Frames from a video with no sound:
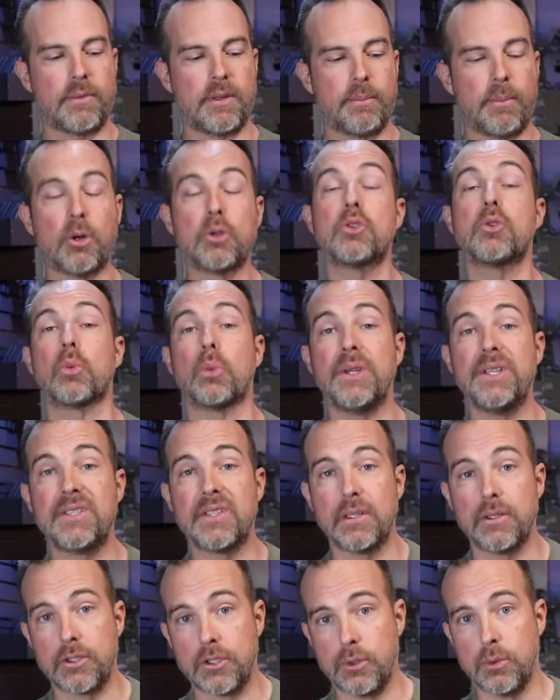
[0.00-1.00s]
the most
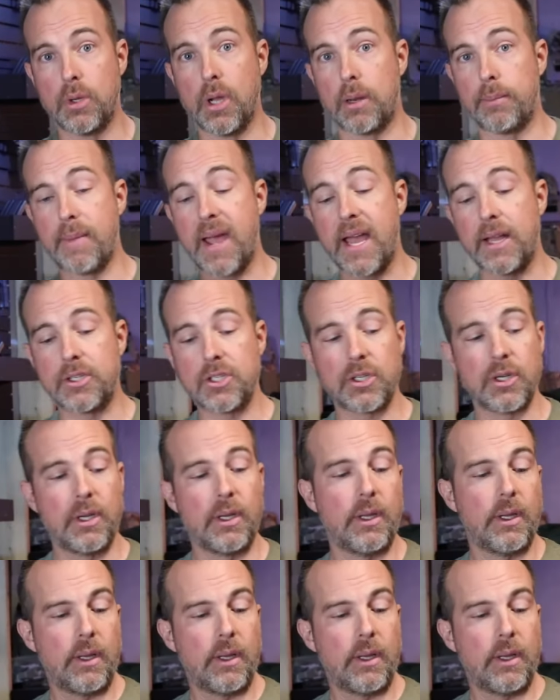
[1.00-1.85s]
recent two-gun match